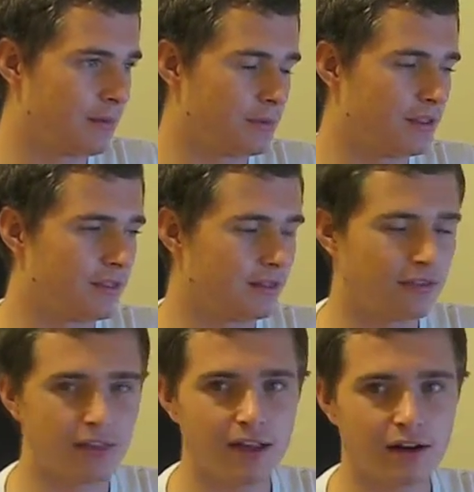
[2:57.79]
The
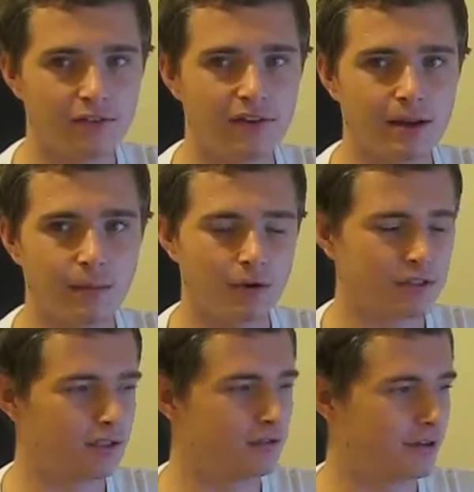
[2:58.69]
thing I found
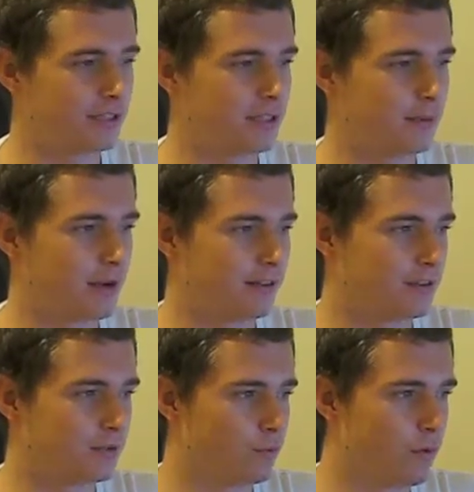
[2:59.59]
most interesting about
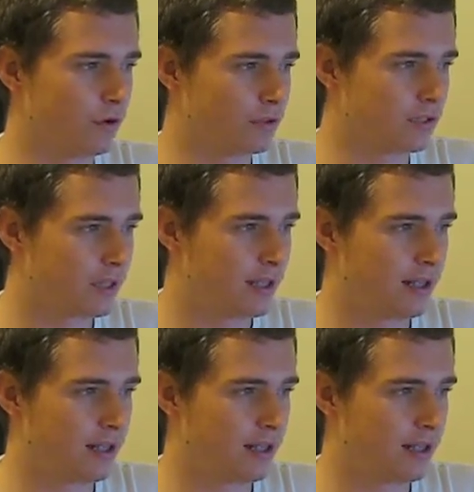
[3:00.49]
this was